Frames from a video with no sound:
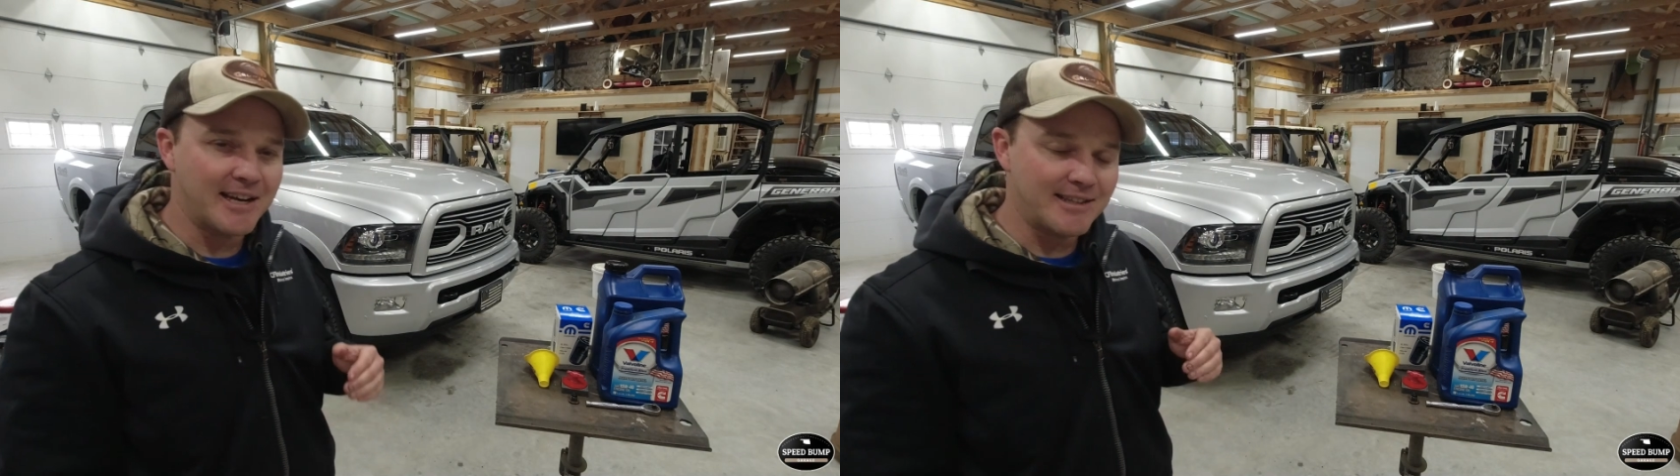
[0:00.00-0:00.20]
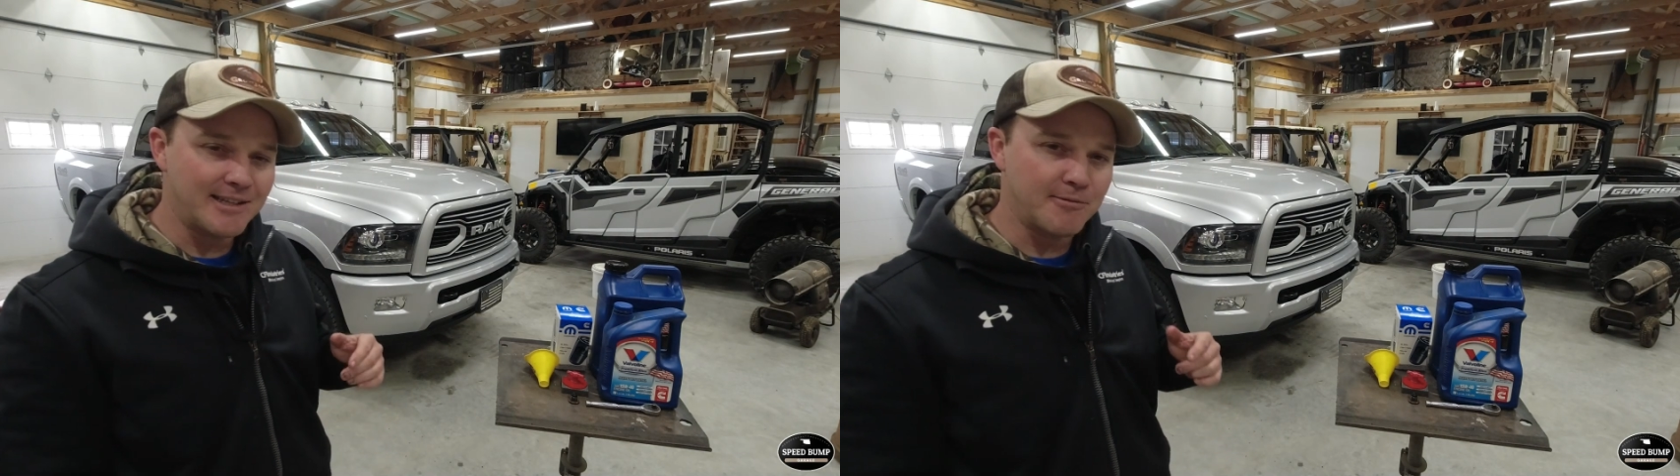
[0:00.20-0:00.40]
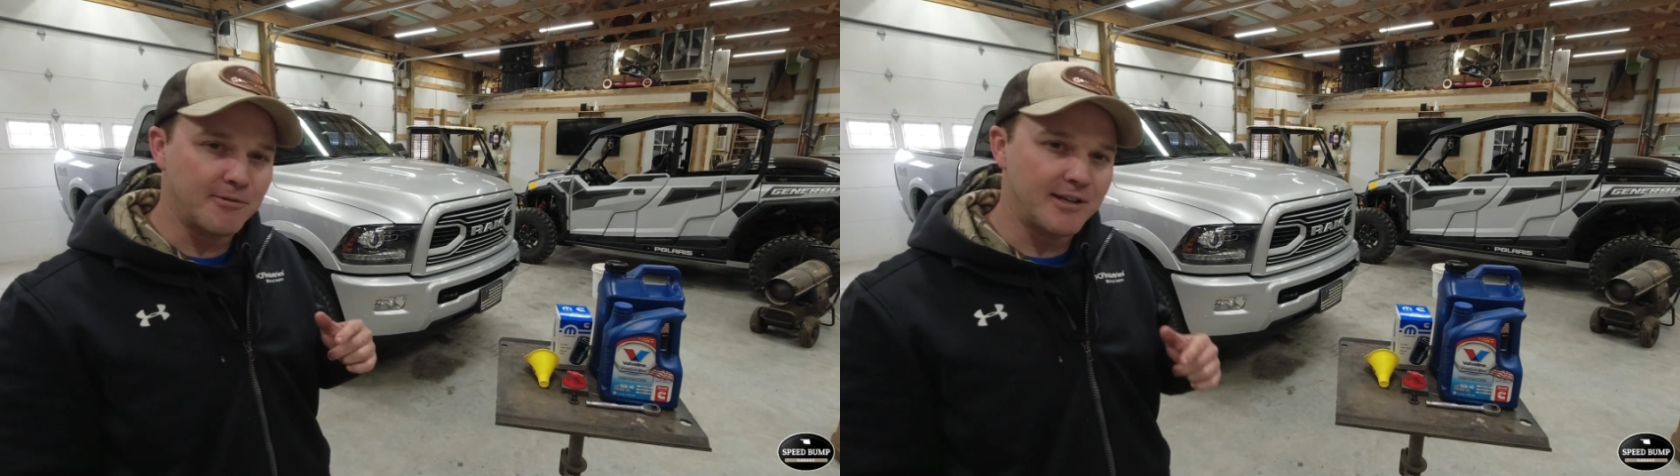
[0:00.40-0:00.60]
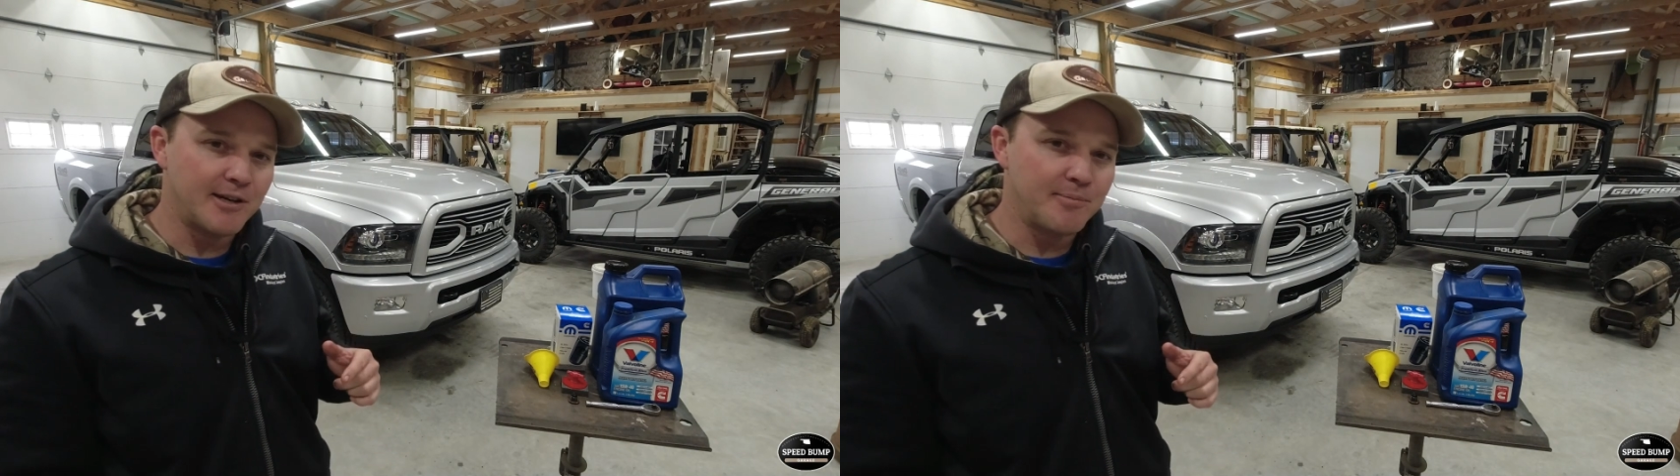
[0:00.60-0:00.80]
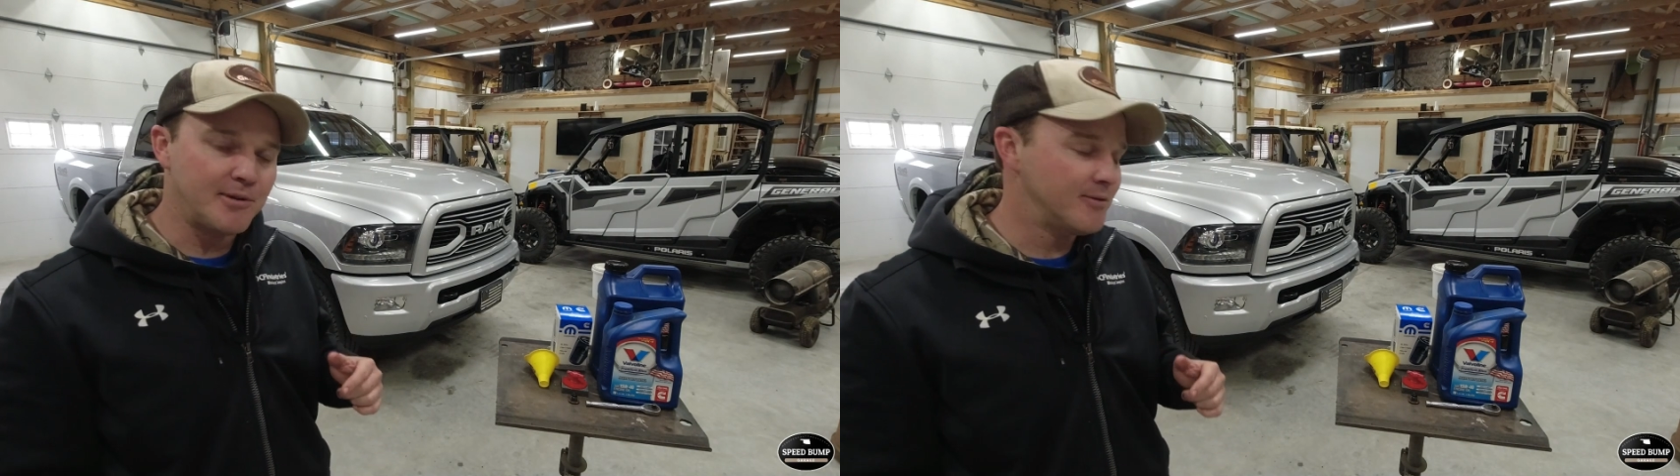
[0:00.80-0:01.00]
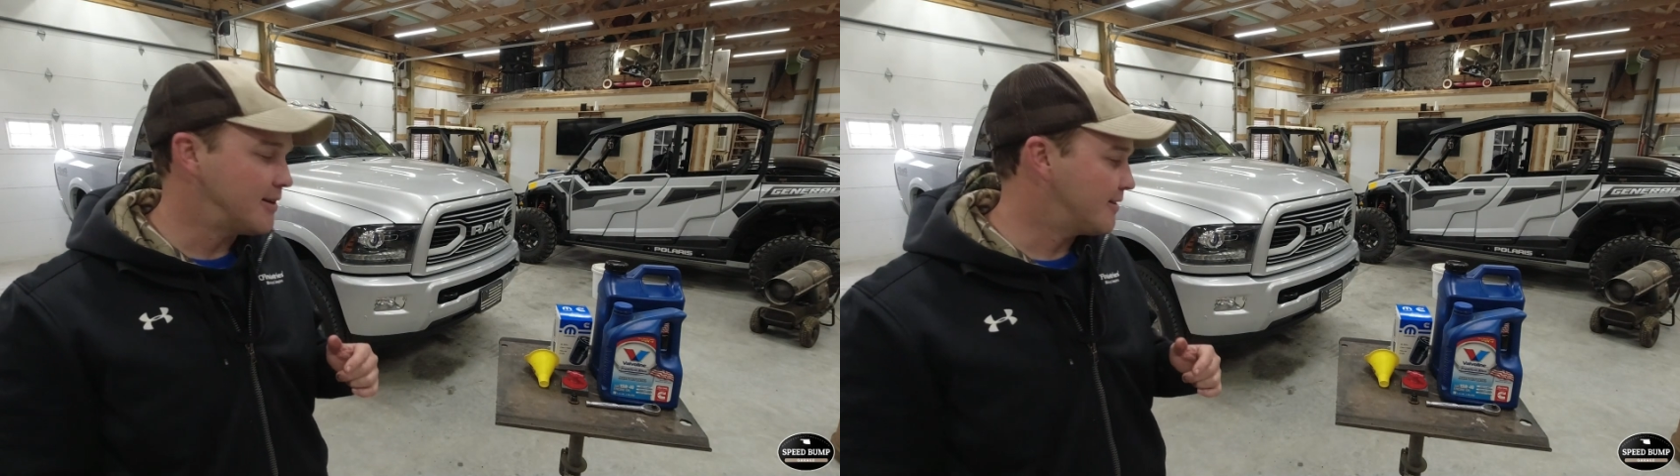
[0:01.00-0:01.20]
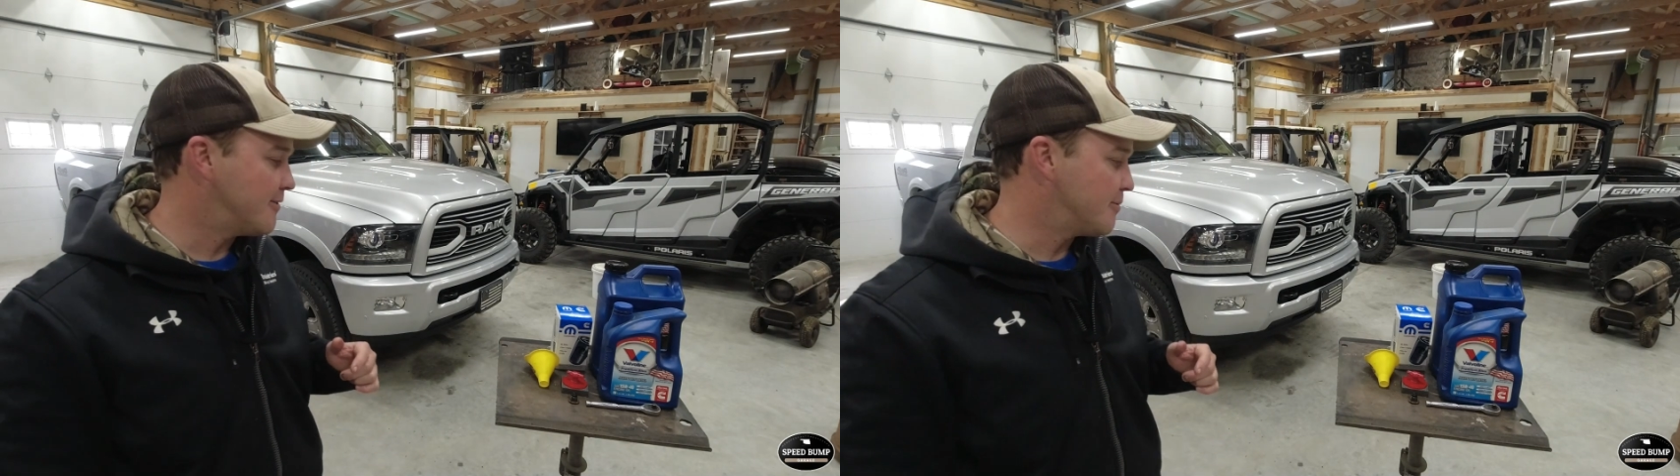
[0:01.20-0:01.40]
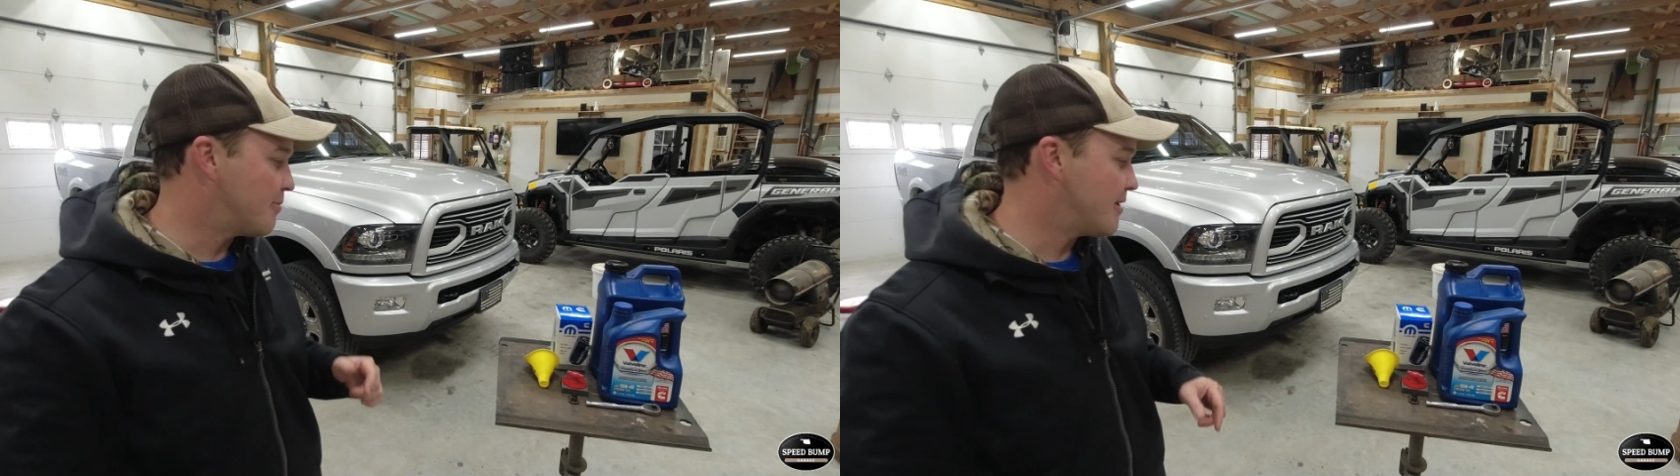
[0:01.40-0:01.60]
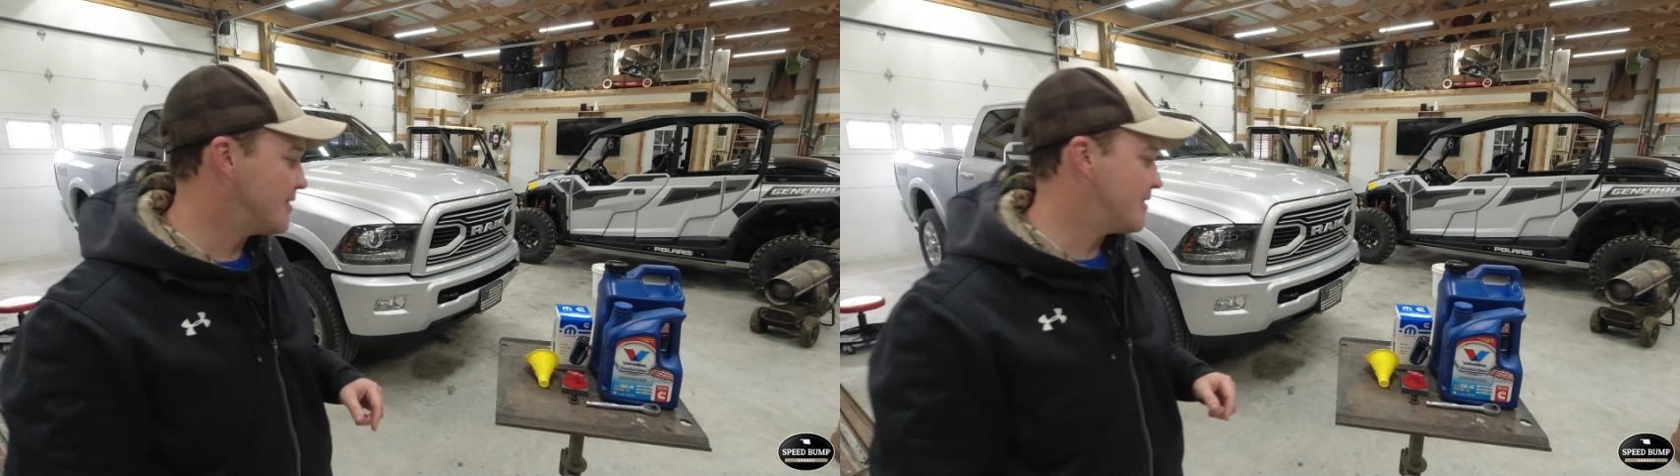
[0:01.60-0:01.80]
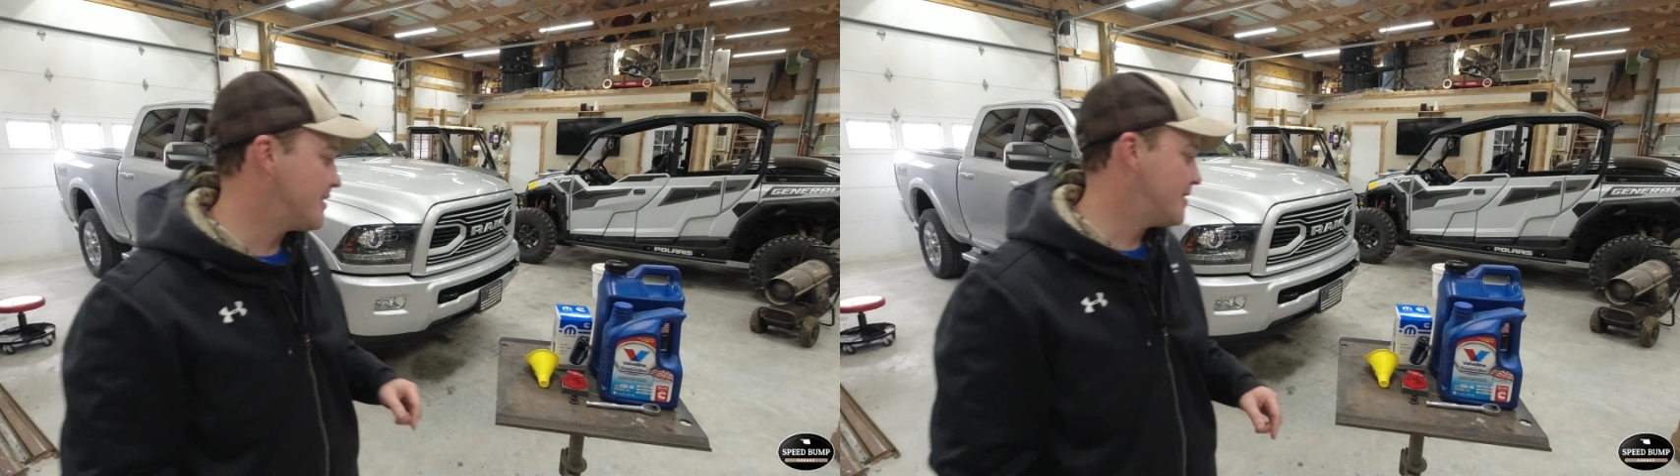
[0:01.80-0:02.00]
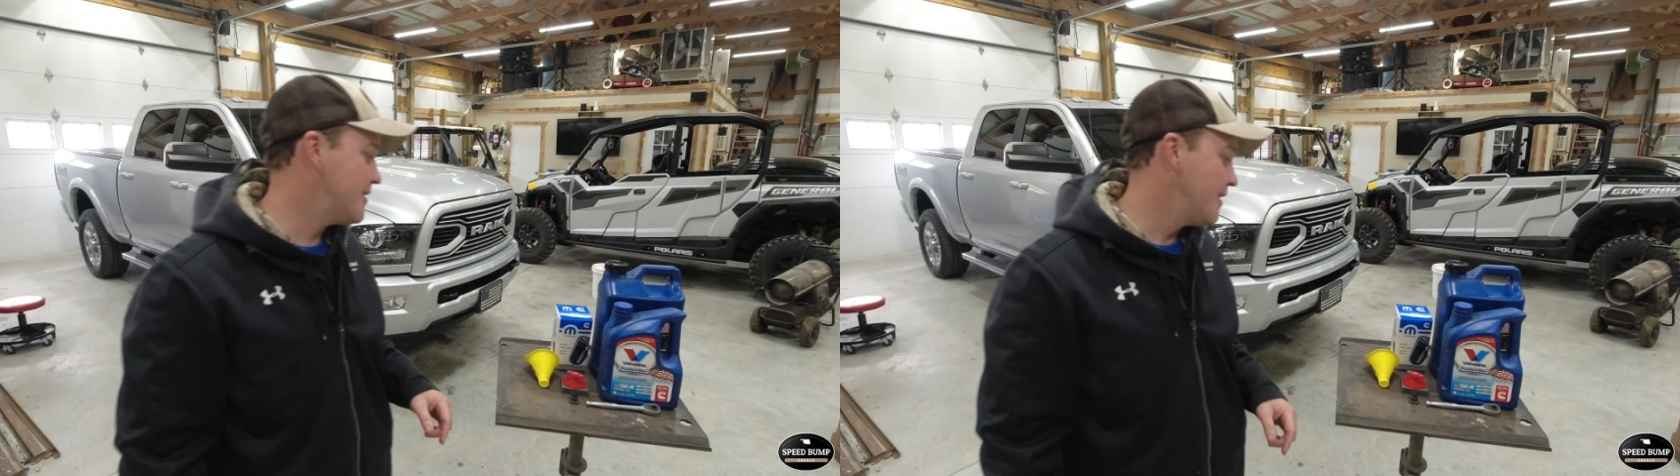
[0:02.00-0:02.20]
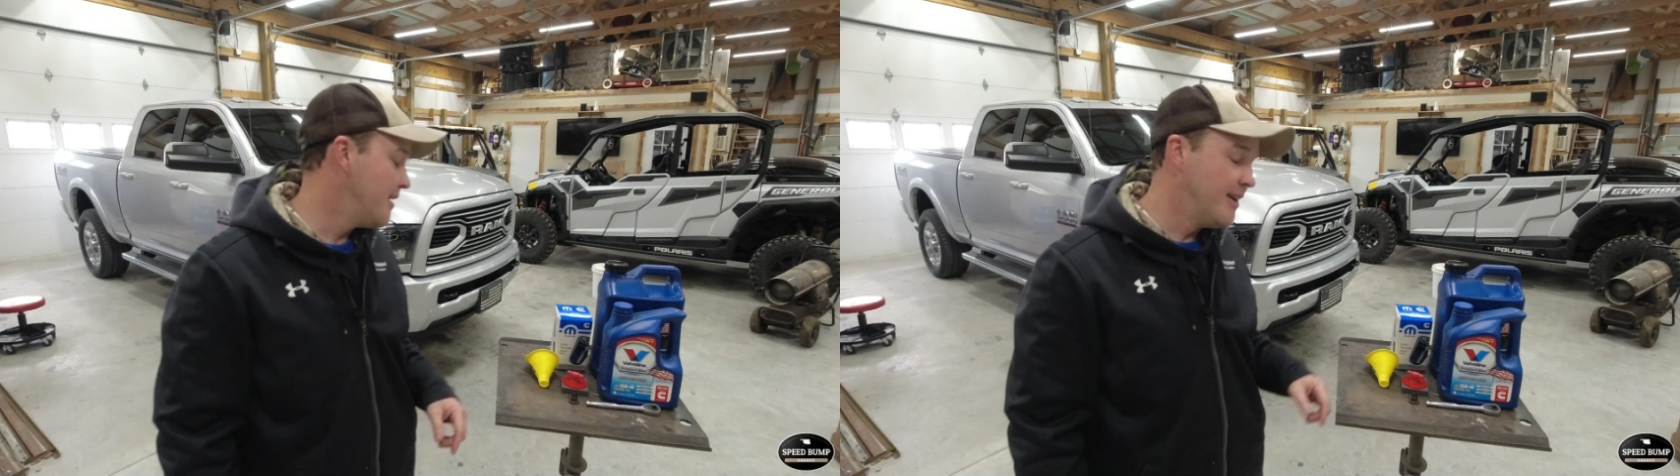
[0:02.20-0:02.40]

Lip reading: that I think will help you get through the process.